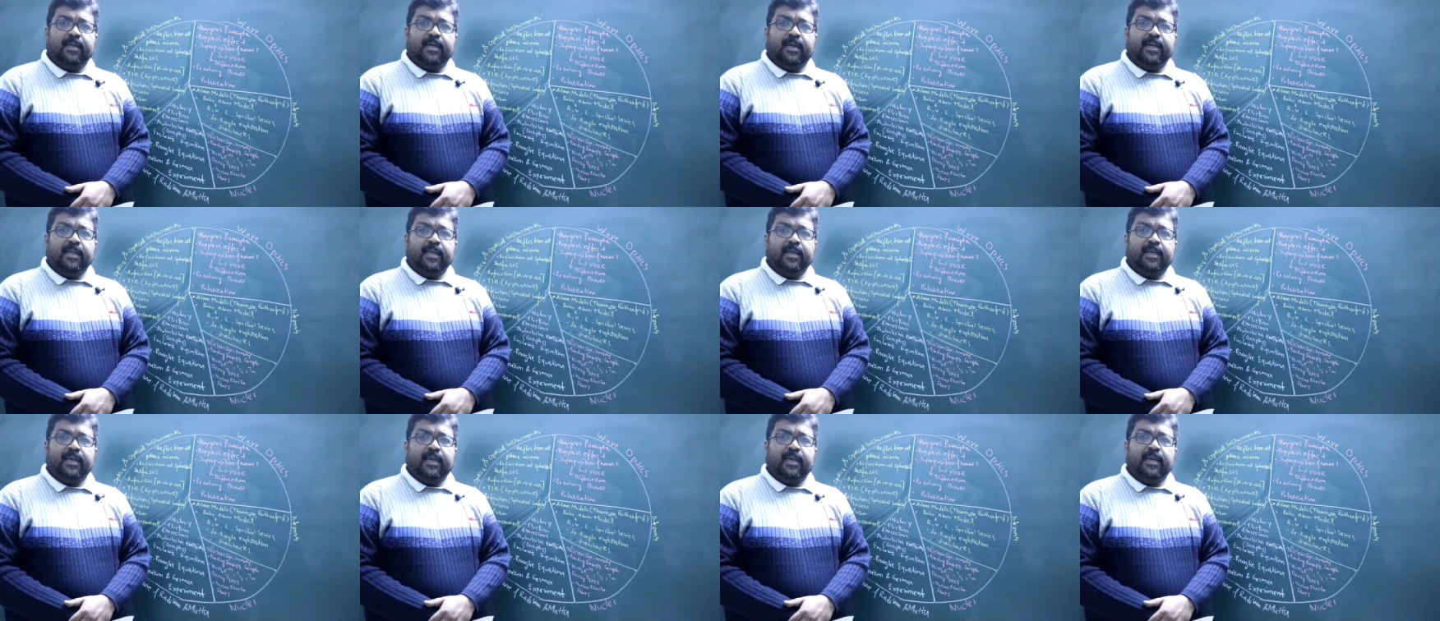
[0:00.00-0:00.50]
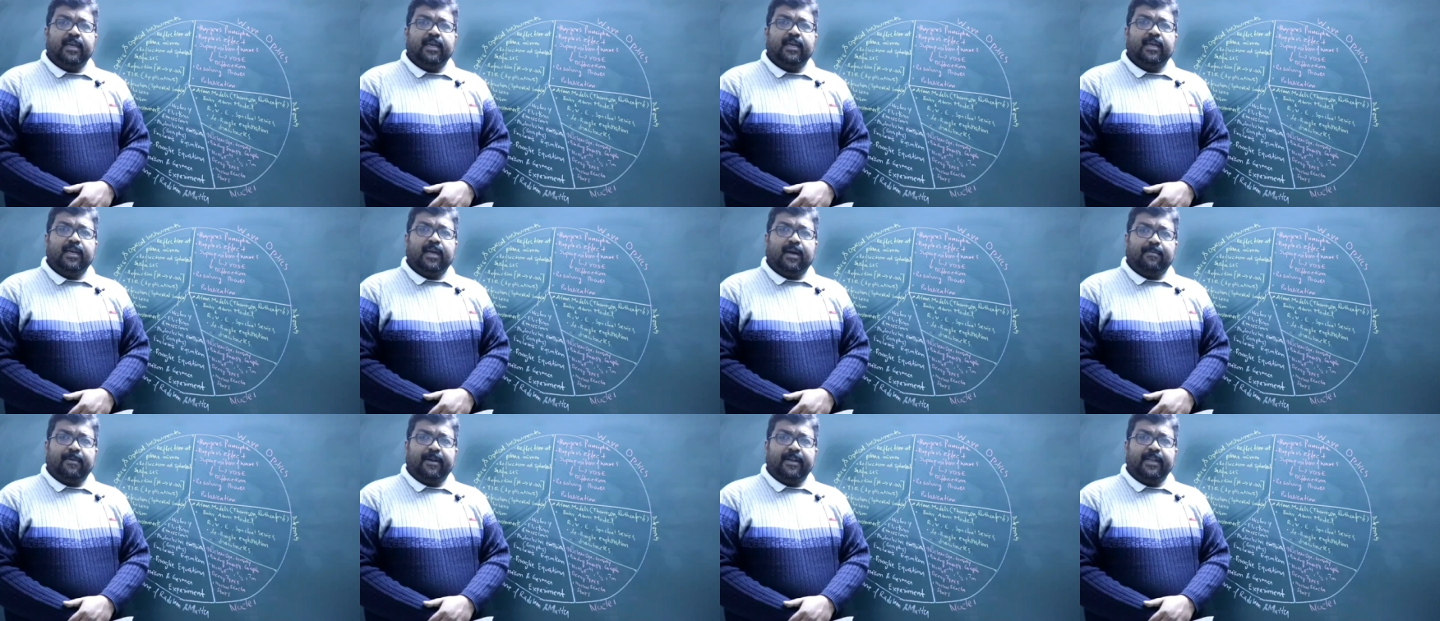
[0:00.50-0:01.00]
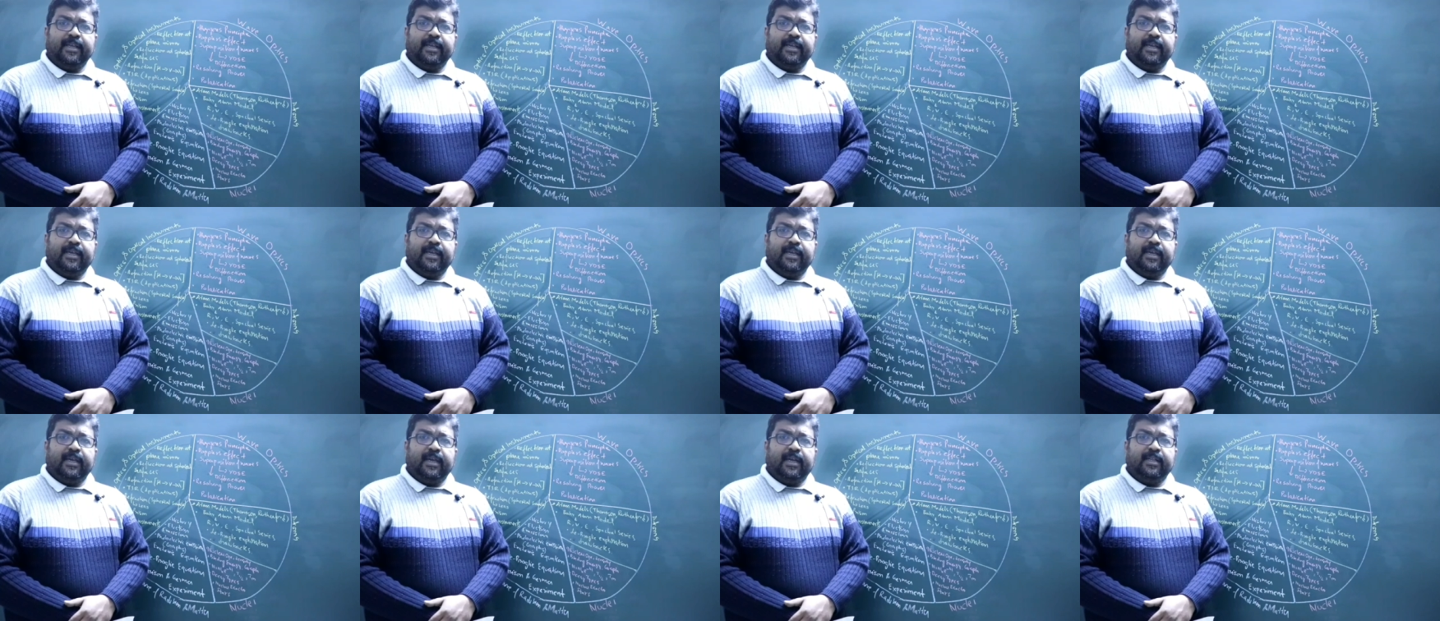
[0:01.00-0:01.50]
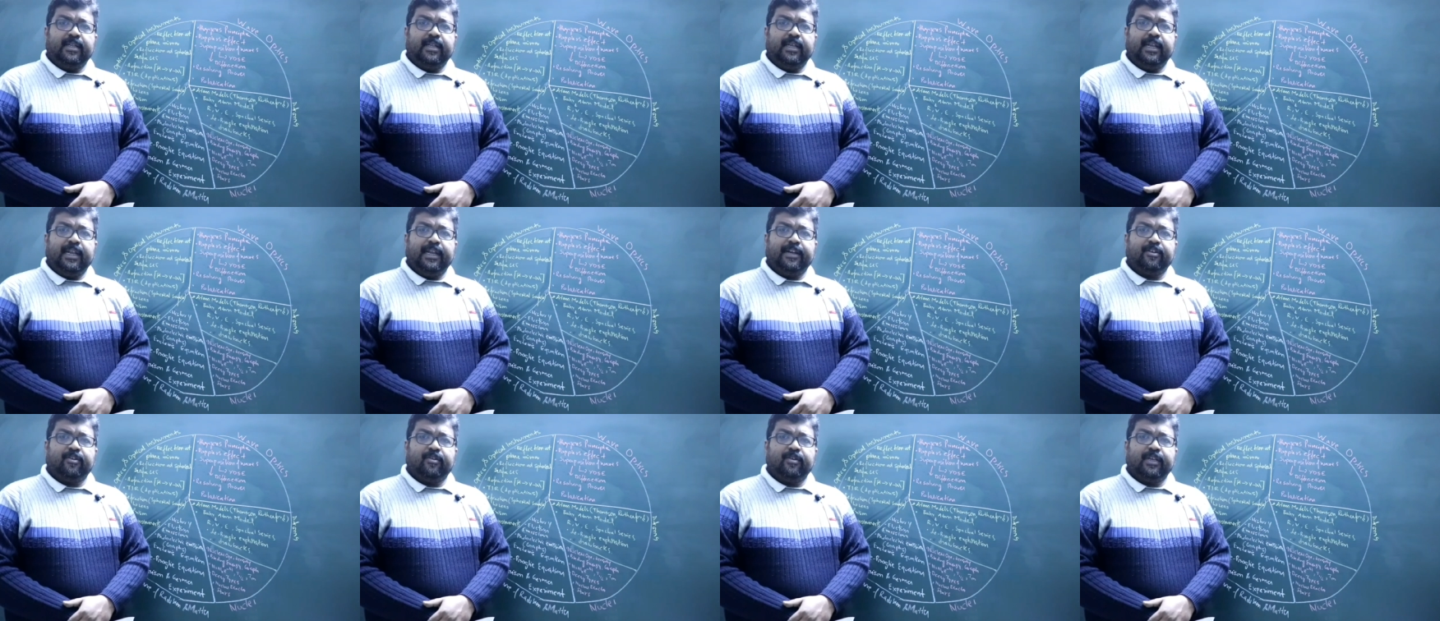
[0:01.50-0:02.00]
beta decay, gamma decay
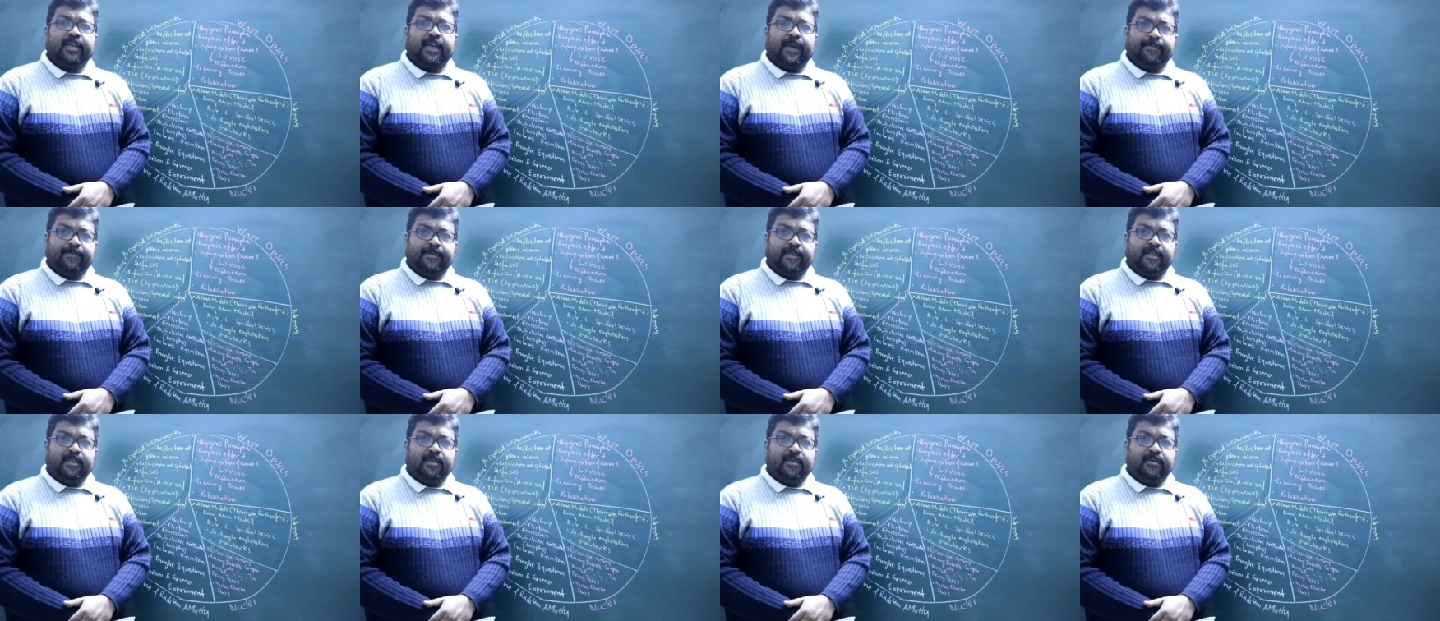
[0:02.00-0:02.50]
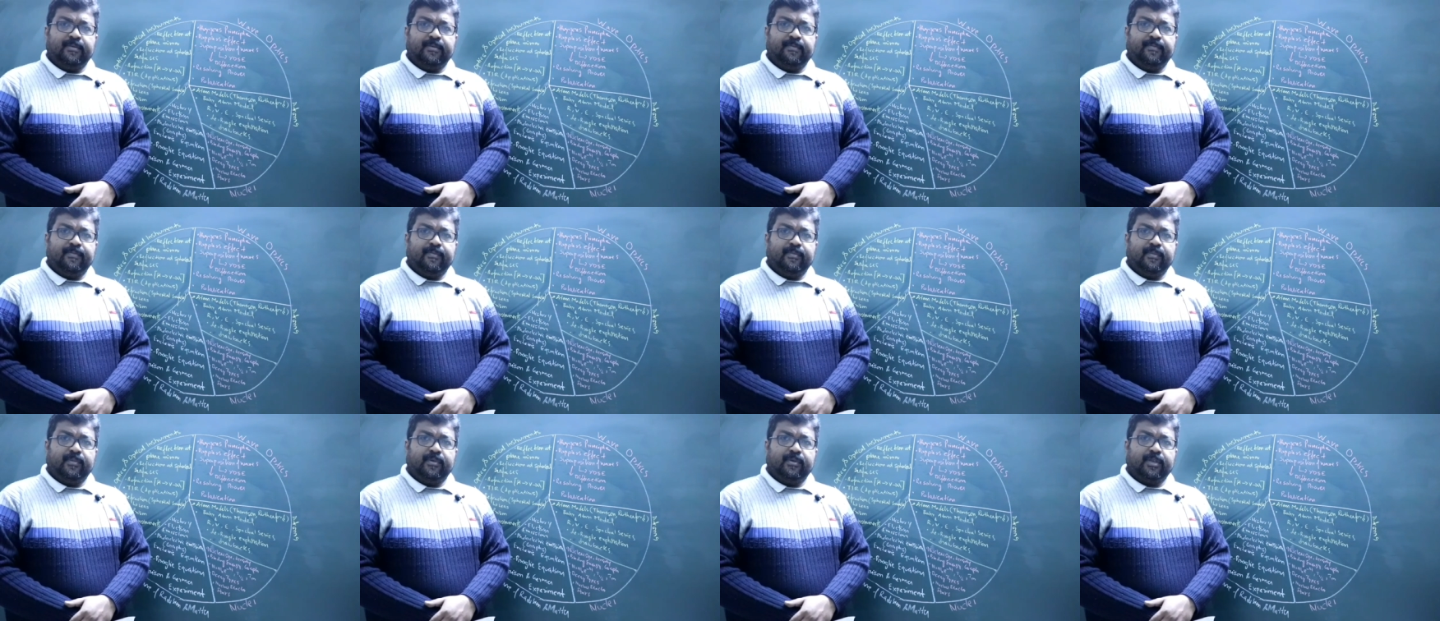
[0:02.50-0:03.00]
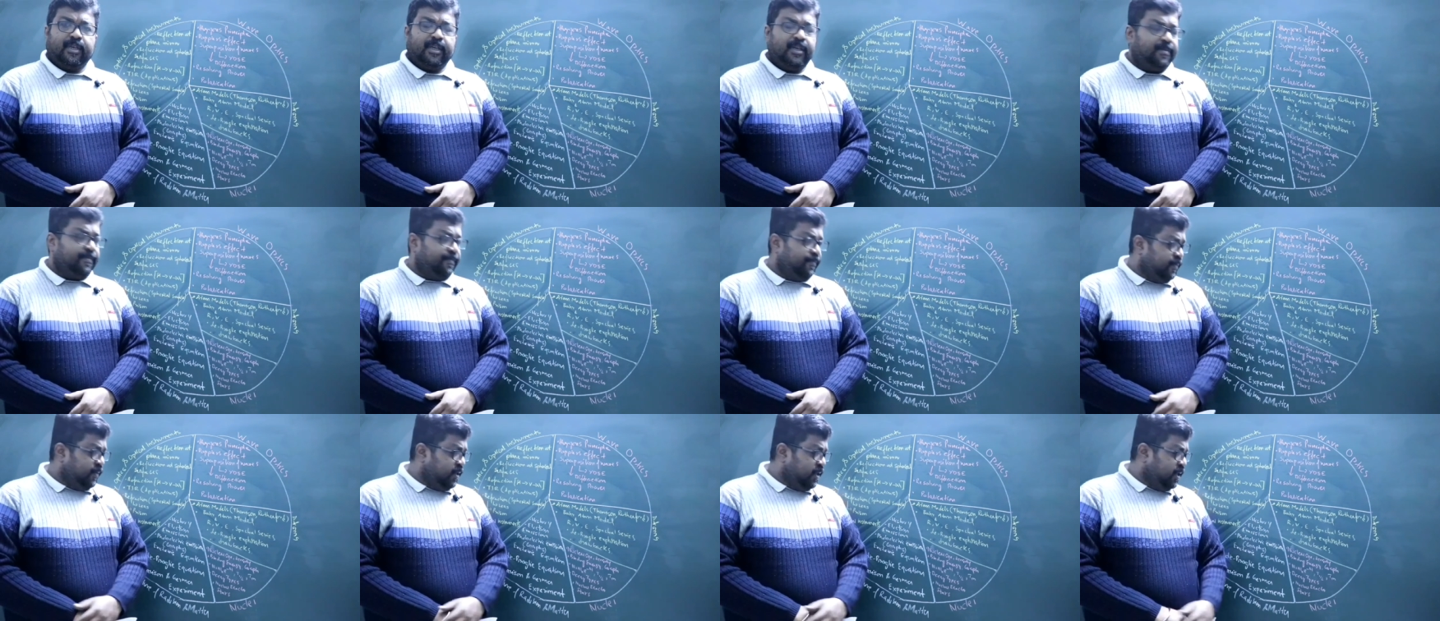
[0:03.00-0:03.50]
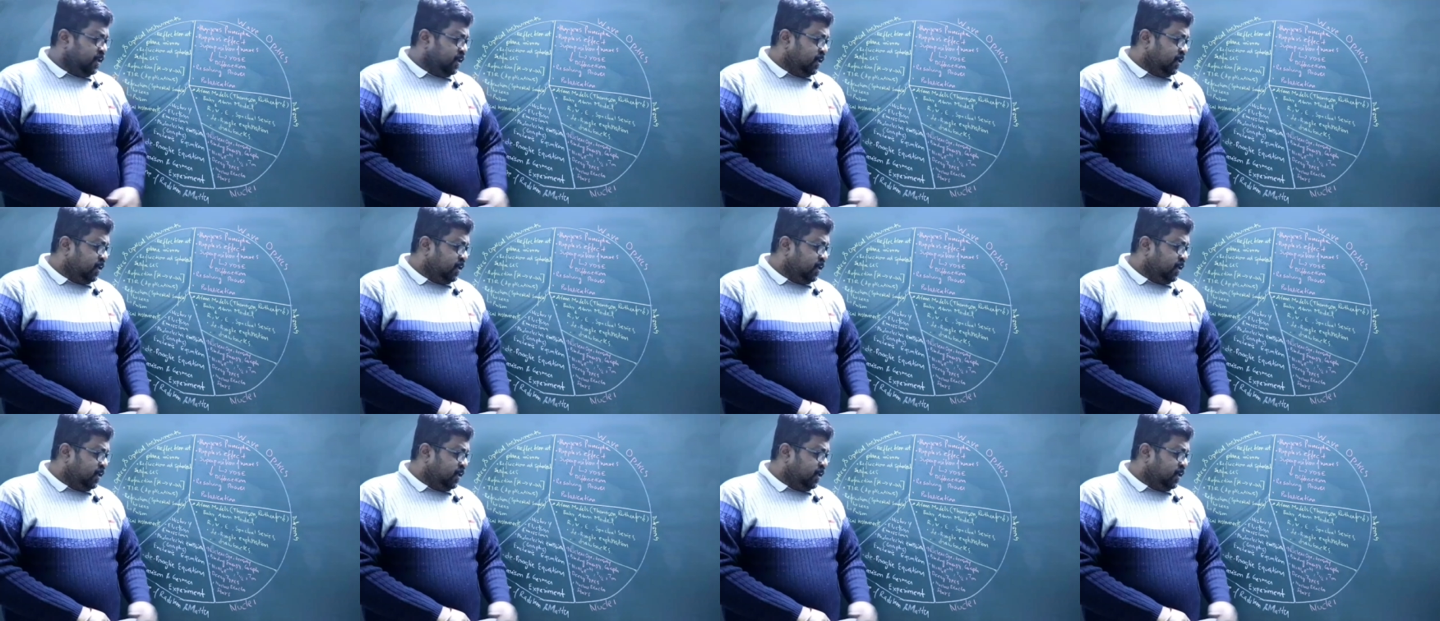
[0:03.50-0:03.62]
and the electron capture. Okay.